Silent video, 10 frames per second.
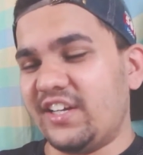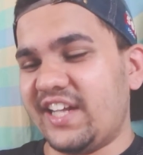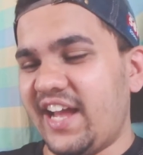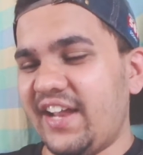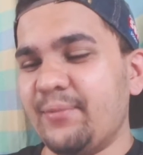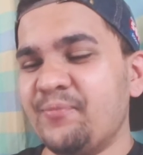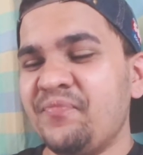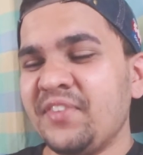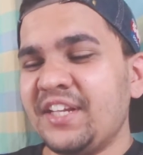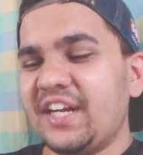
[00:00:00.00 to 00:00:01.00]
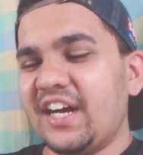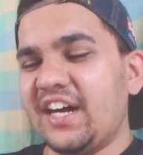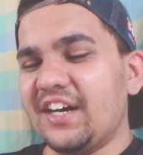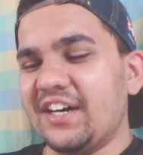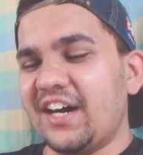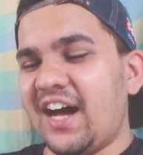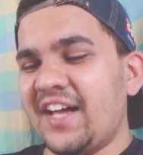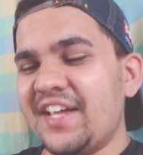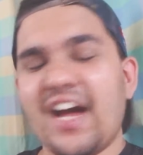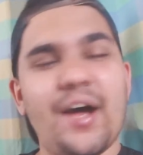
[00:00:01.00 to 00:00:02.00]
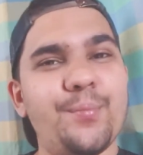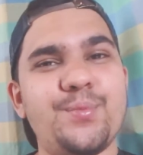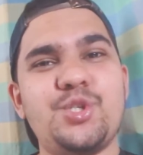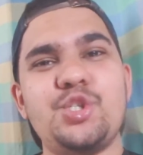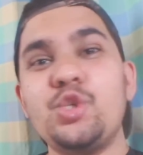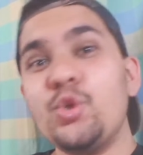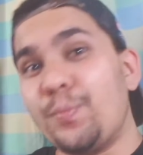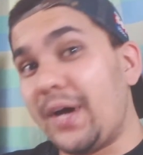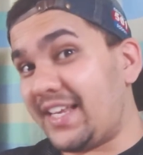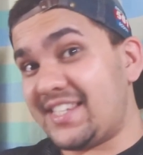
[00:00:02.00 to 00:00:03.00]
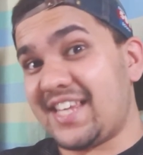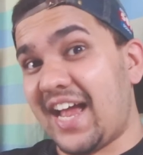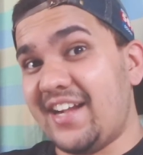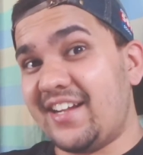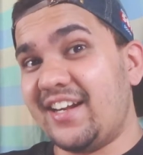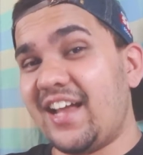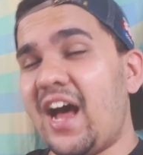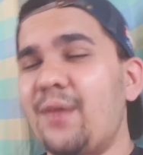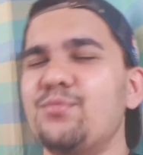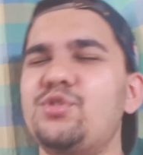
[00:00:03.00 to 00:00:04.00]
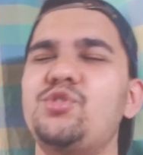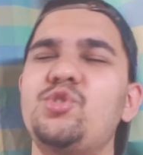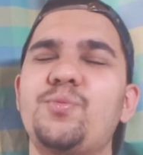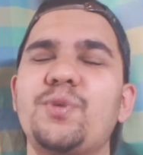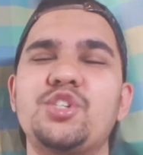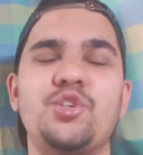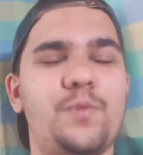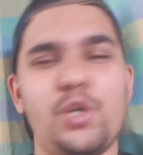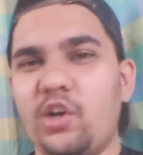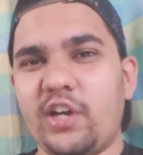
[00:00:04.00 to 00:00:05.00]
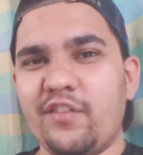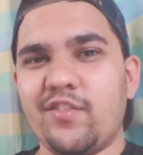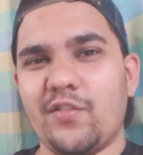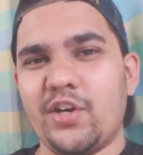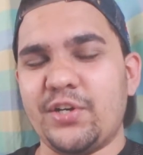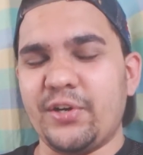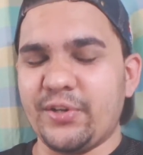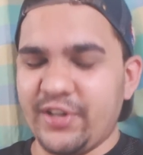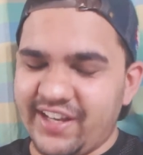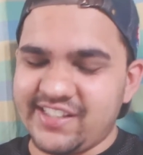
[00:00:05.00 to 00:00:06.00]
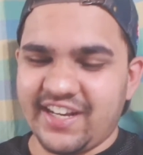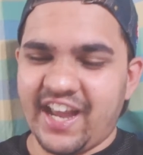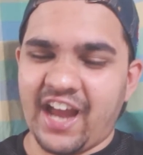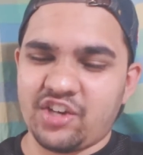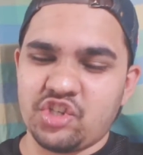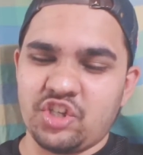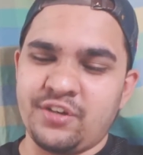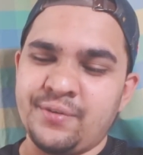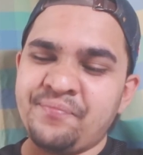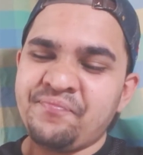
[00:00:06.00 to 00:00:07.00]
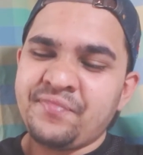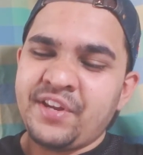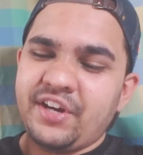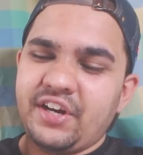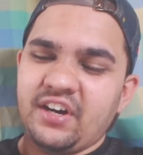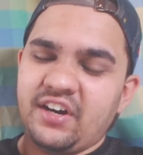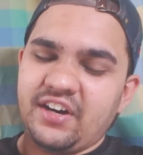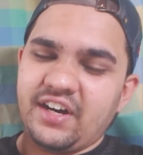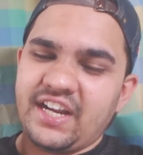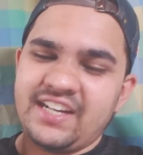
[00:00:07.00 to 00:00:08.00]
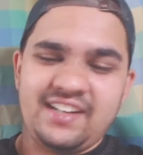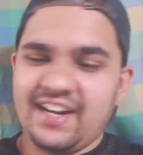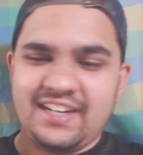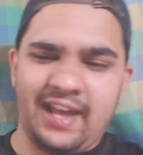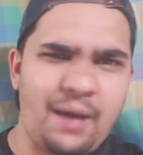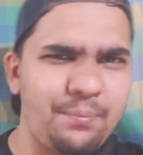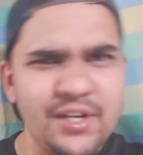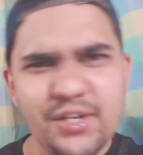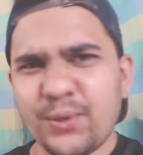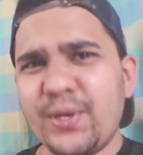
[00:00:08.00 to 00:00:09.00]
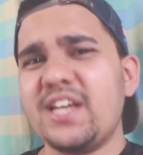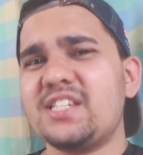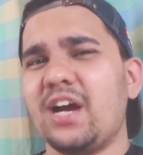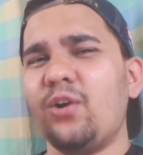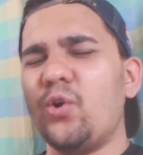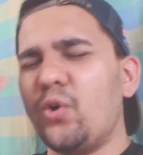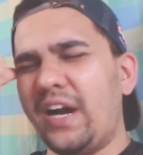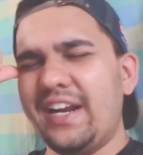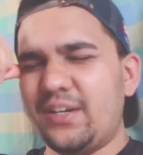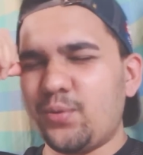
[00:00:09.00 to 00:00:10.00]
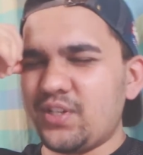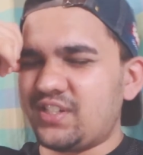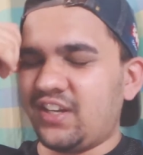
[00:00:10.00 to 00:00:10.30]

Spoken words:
time, I am super excited. I'm super looking forward to today's reaction. It happened 2 days ago and it was